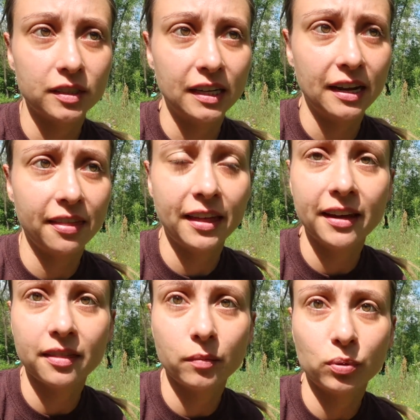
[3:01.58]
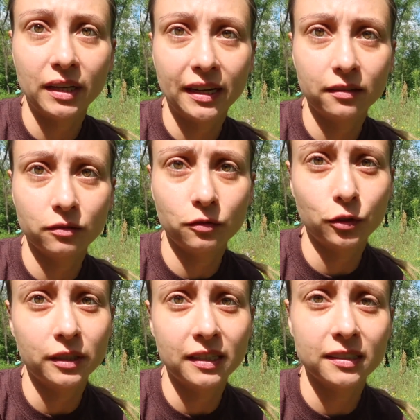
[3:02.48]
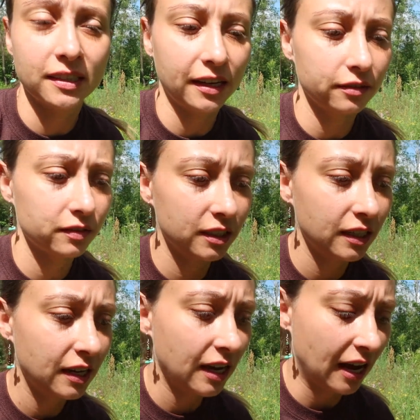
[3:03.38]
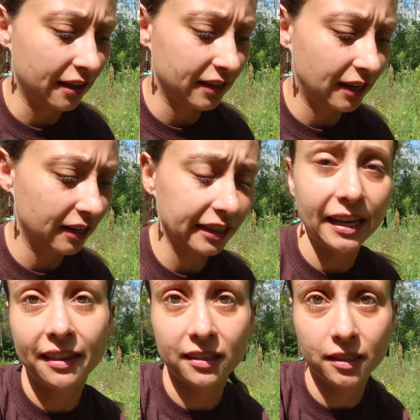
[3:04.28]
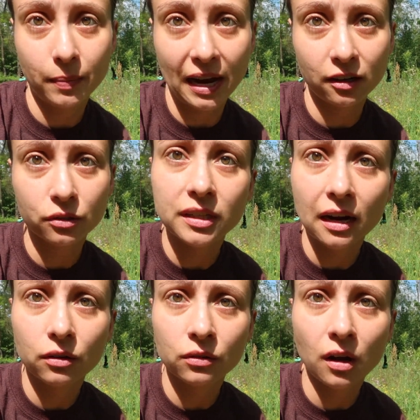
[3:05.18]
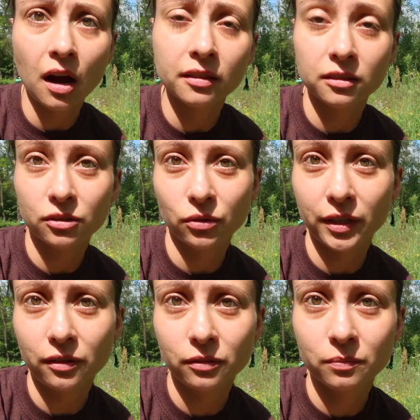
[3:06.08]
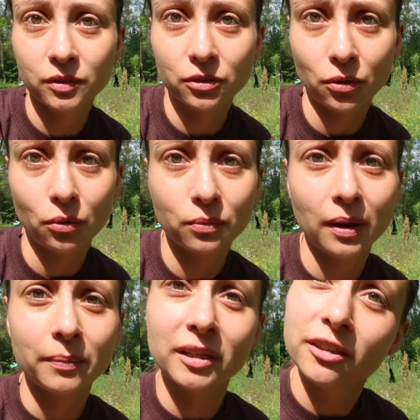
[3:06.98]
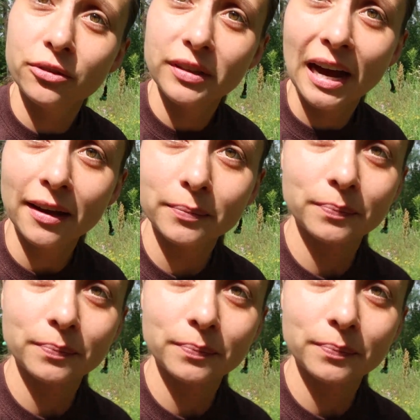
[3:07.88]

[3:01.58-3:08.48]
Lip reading: and I thank the plant for this gift. And then I lay the tobacco down on the soil. So I'm gonna do that.